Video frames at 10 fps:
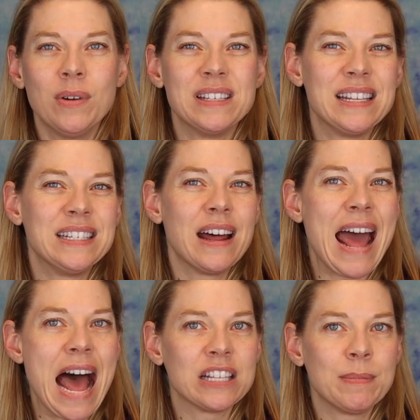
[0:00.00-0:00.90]
it's not
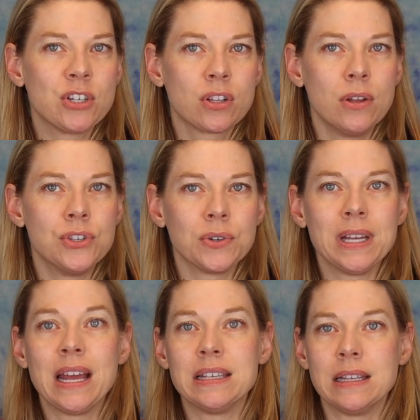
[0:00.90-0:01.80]
as much closer
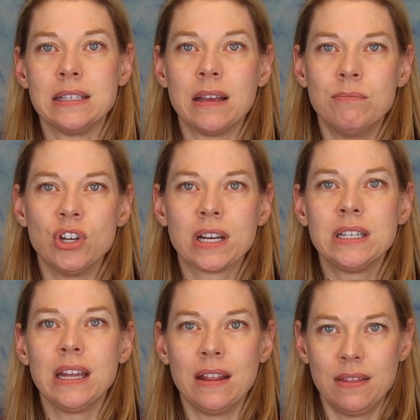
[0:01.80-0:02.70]
in as the subject
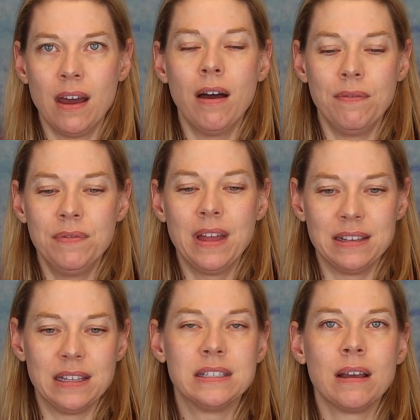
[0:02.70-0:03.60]
in
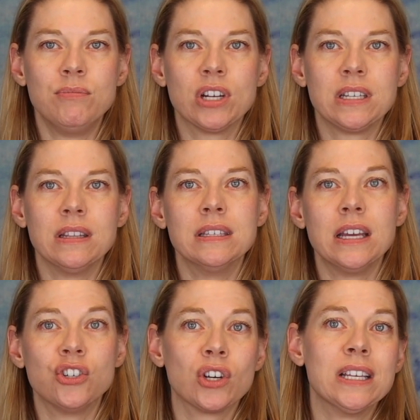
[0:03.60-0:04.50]
the
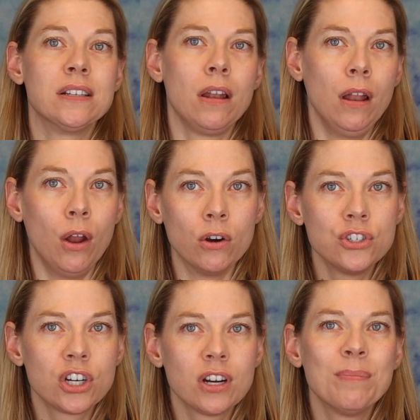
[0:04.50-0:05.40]
center is
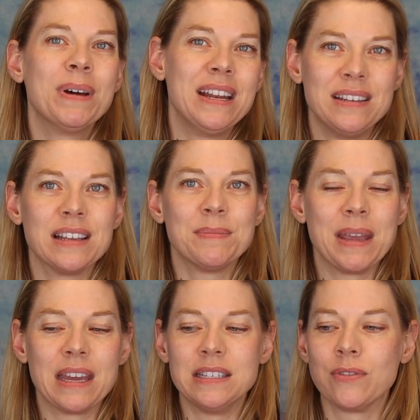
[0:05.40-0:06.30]
larger, but it does
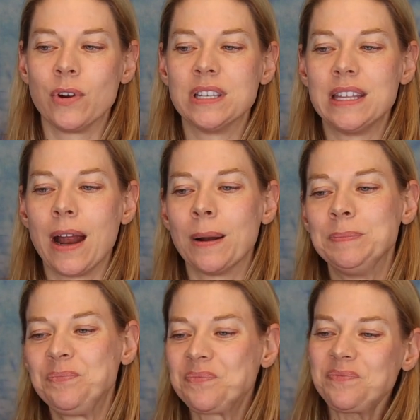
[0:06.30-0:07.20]
make a difference there.
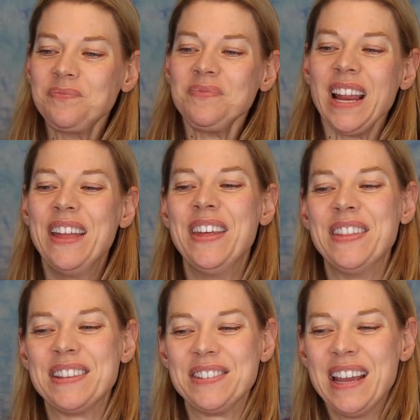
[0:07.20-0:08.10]
And
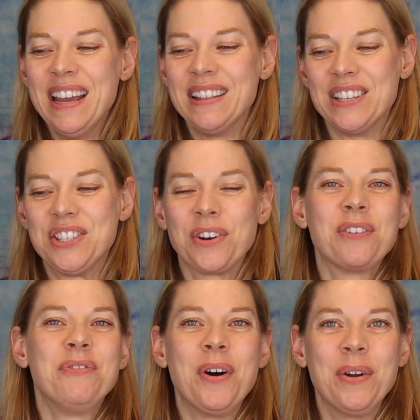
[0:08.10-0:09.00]
then this
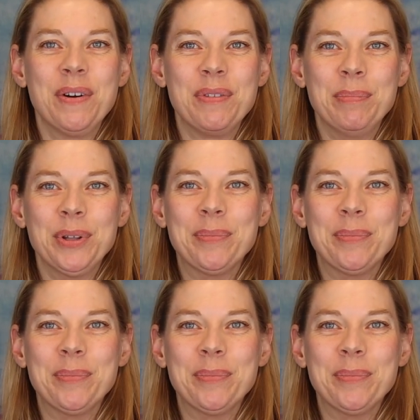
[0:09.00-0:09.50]
third photo of the blue